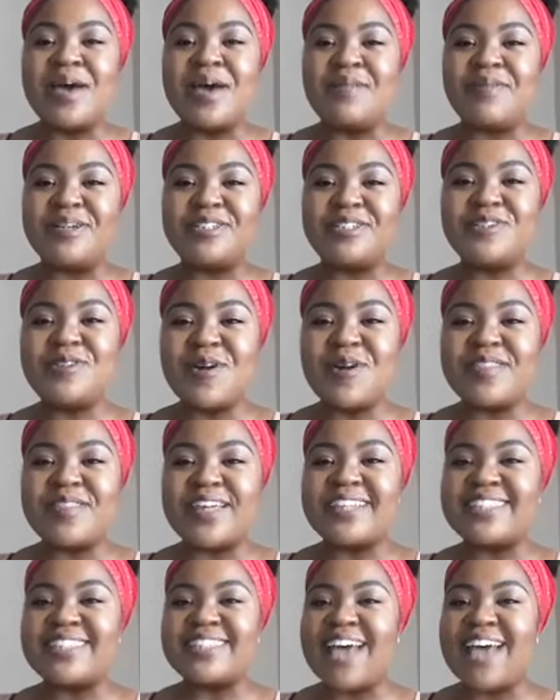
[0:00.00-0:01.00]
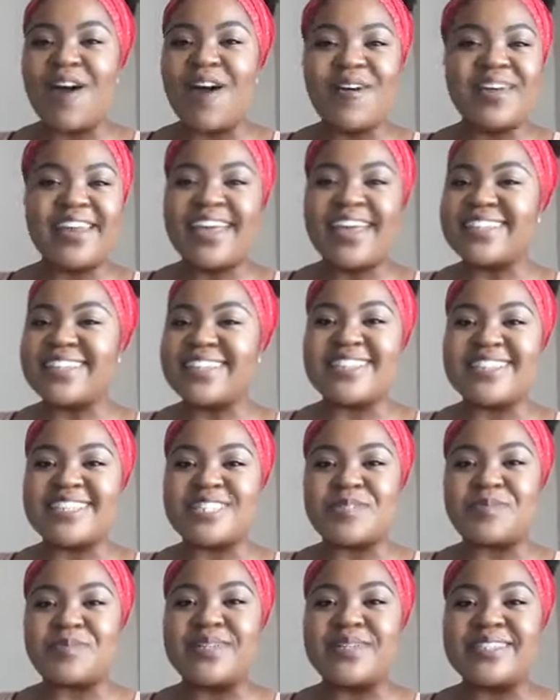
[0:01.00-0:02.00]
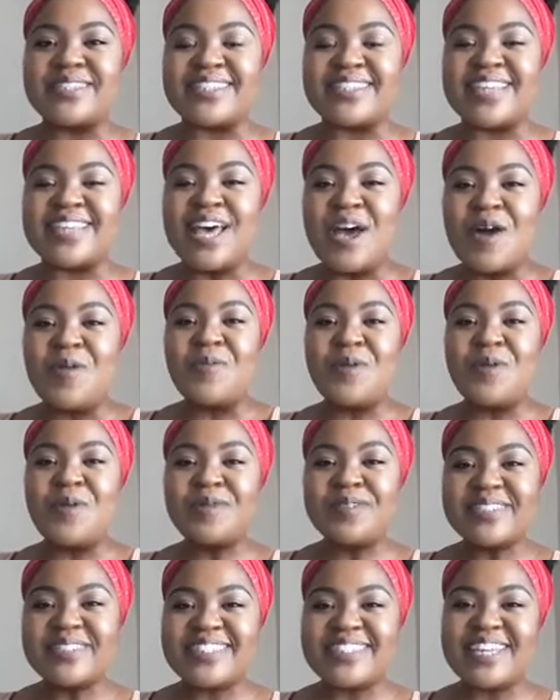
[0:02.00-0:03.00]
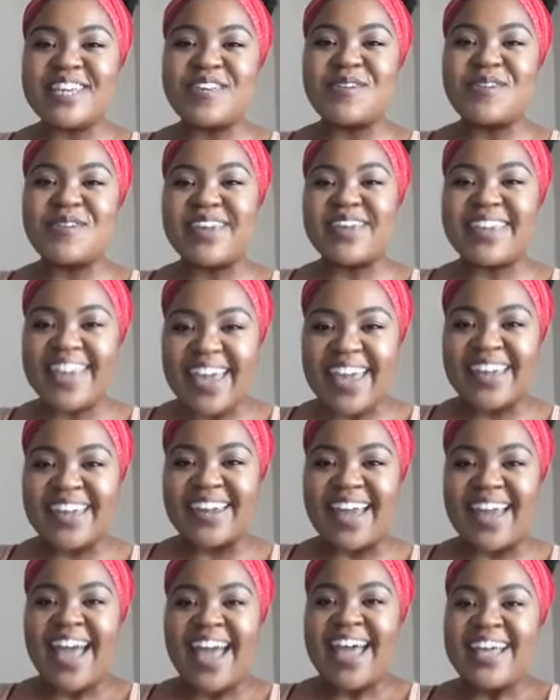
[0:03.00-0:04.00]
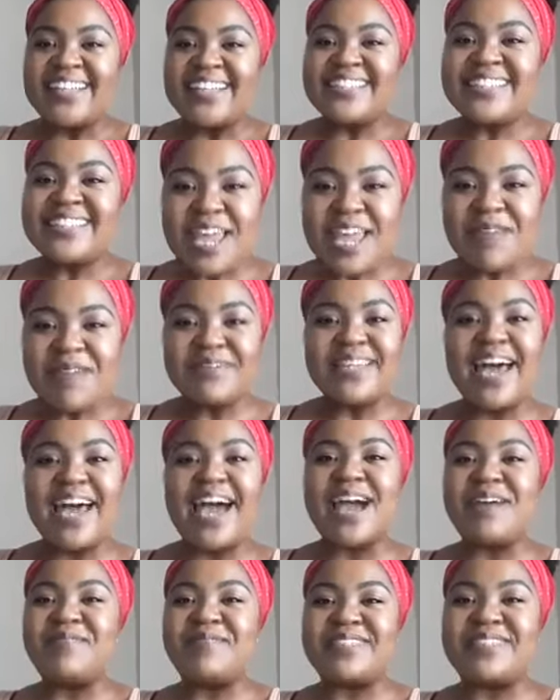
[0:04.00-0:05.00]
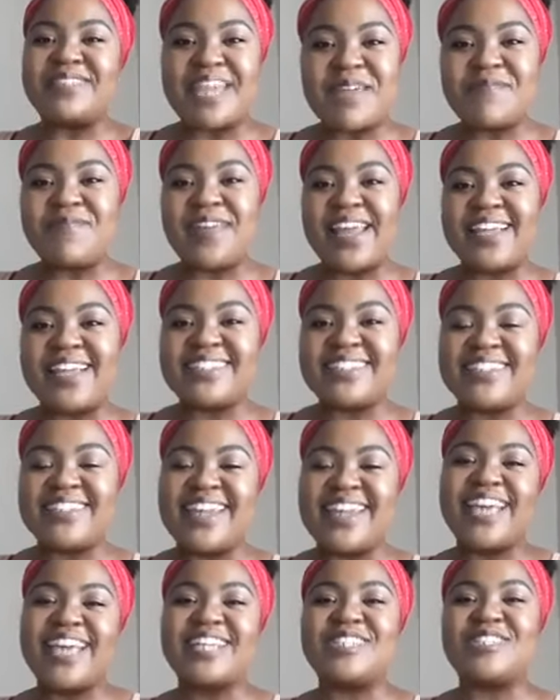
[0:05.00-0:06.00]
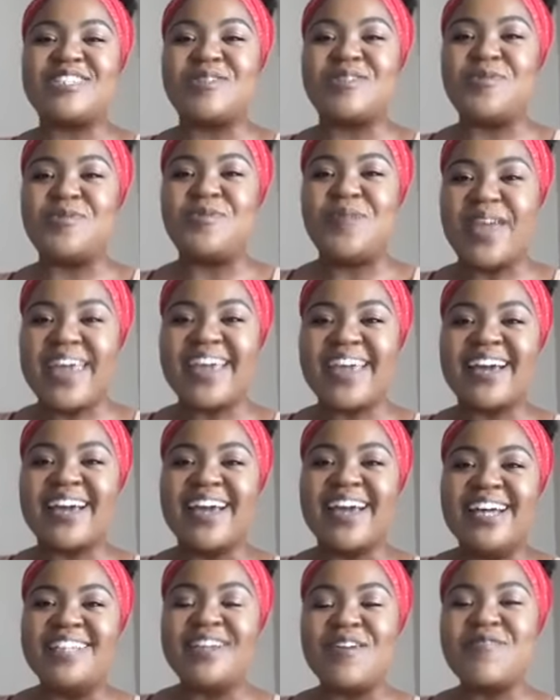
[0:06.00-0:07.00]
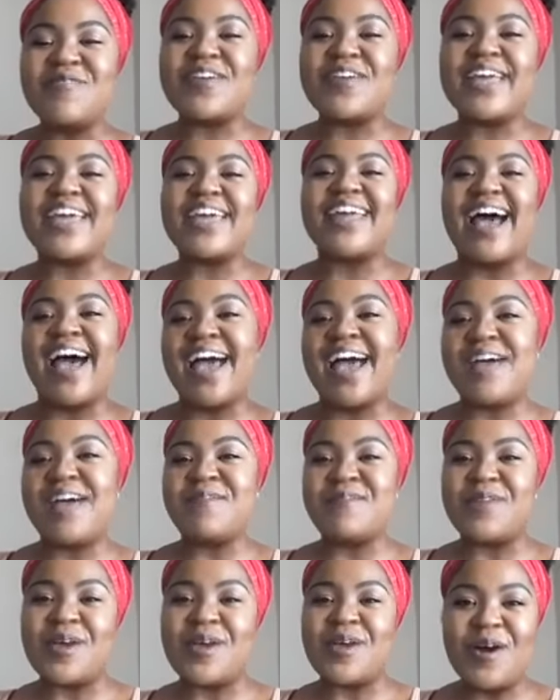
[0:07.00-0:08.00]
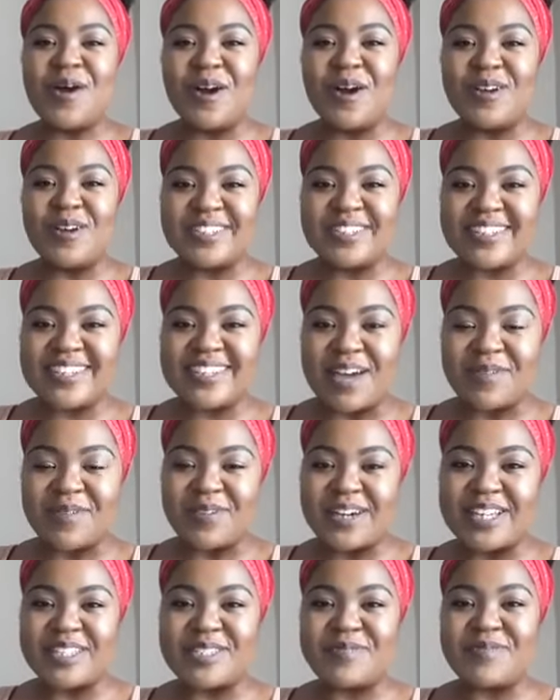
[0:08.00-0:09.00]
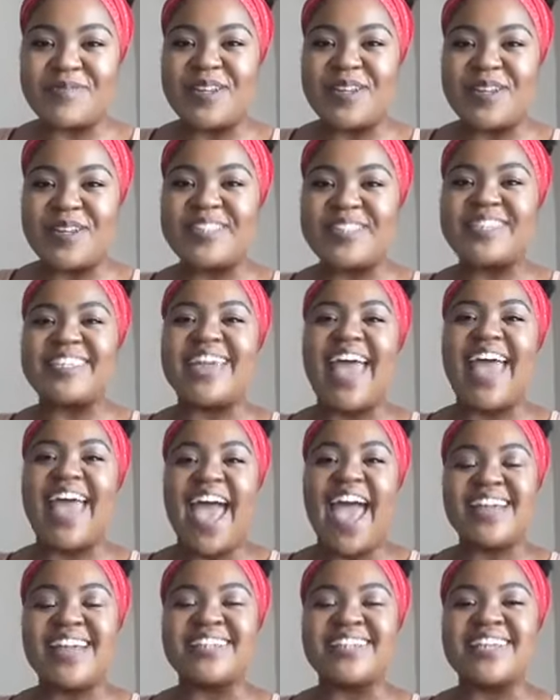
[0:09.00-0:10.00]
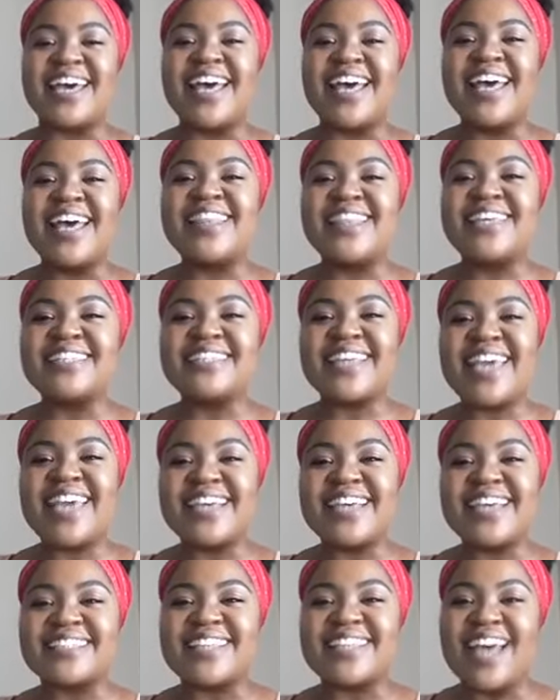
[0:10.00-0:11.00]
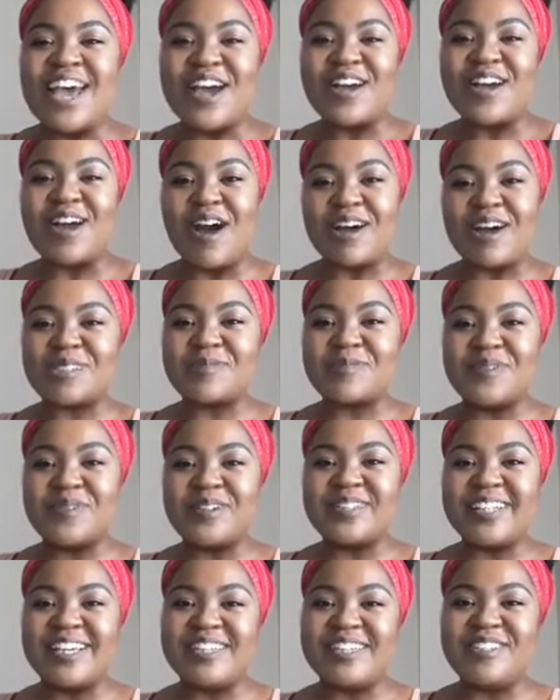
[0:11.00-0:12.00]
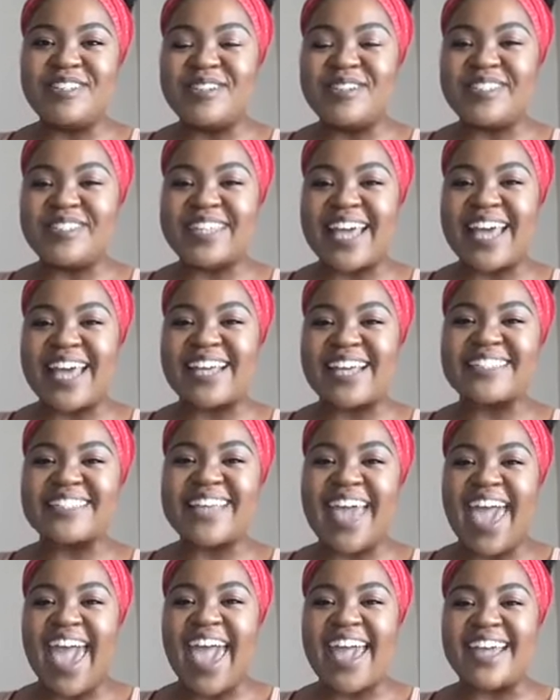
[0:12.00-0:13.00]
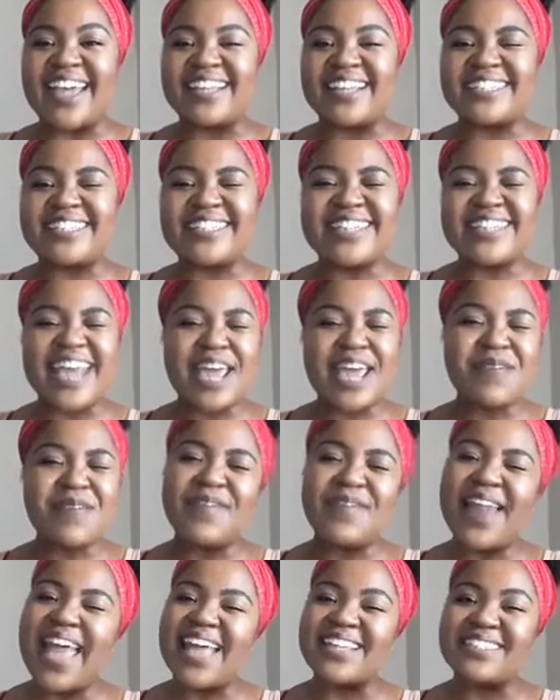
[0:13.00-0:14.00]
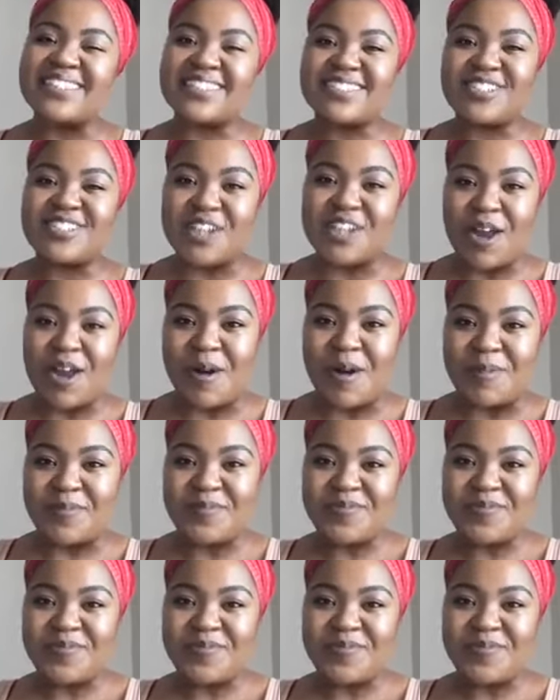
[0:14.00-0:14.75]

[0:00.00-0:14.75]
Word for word: But you know, that's how it is in this business. We will see you again same time, same place next week. Don't forget, I am your host, Kiam and this is Gospel News SA. Stay blessed. Shalom.